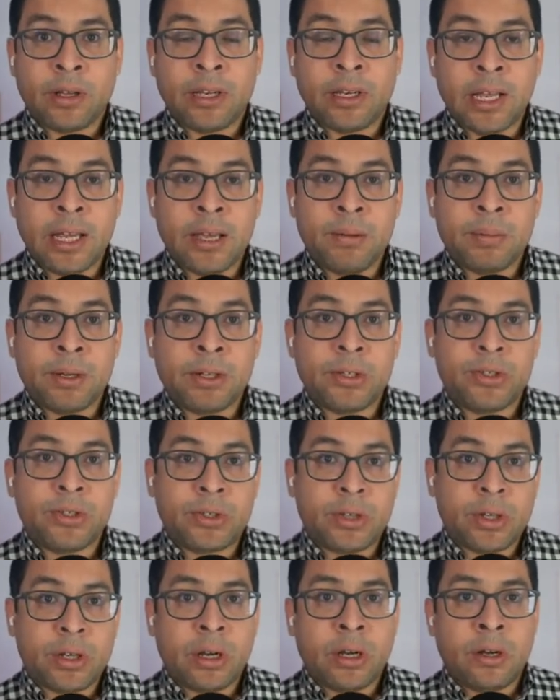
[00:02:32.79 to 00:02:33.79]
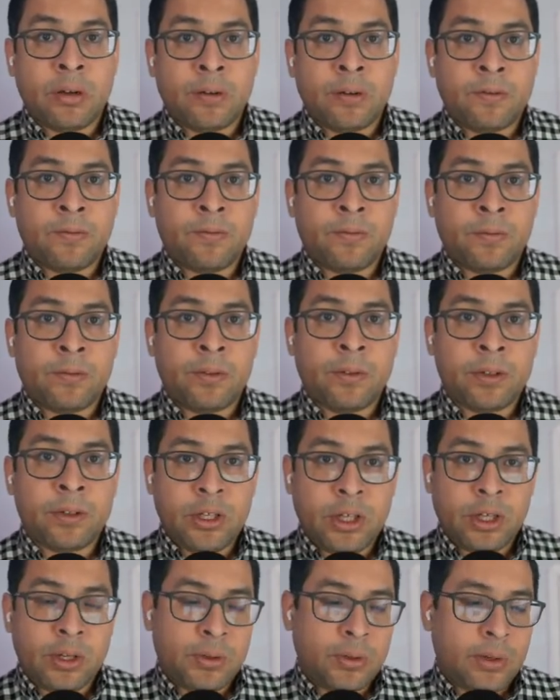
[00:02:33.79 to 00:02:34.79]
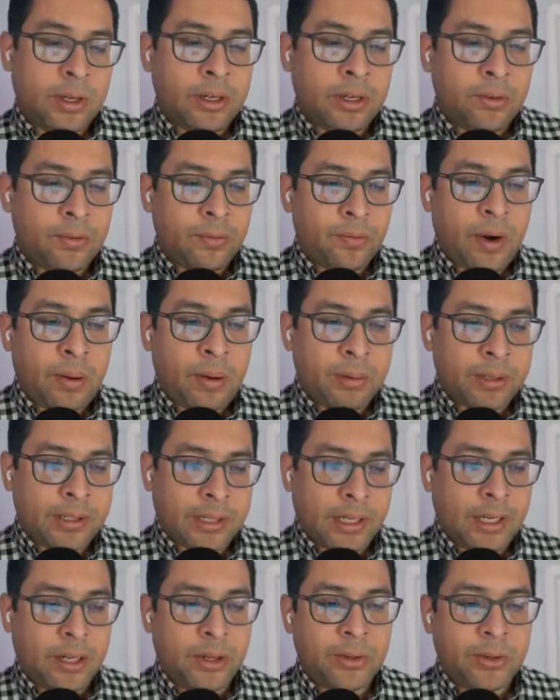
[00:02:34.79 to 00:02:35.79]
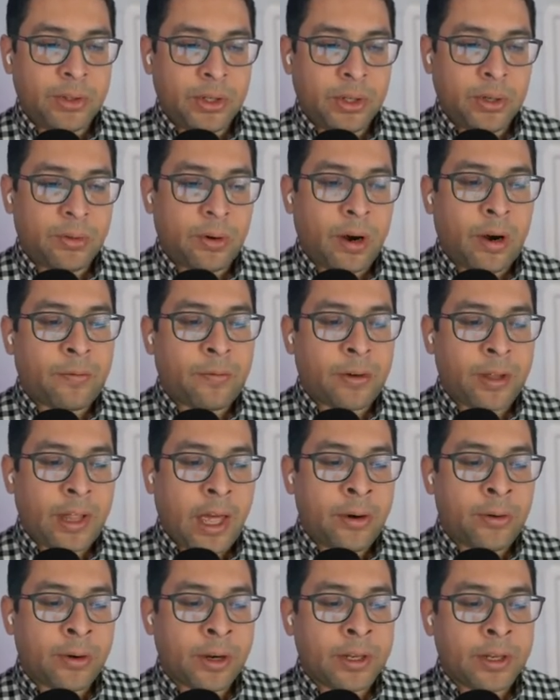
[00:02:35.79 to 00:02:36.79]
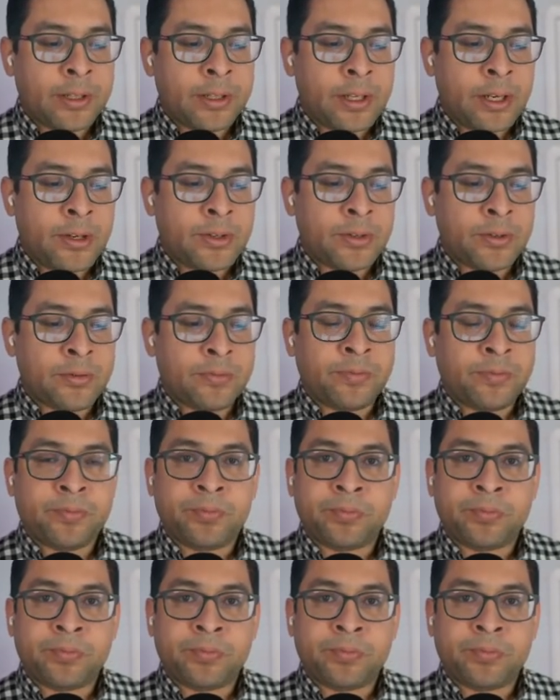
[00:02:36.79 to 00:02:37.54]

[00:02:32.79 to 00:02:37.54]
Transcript: an image of you and representing who you are for that organization.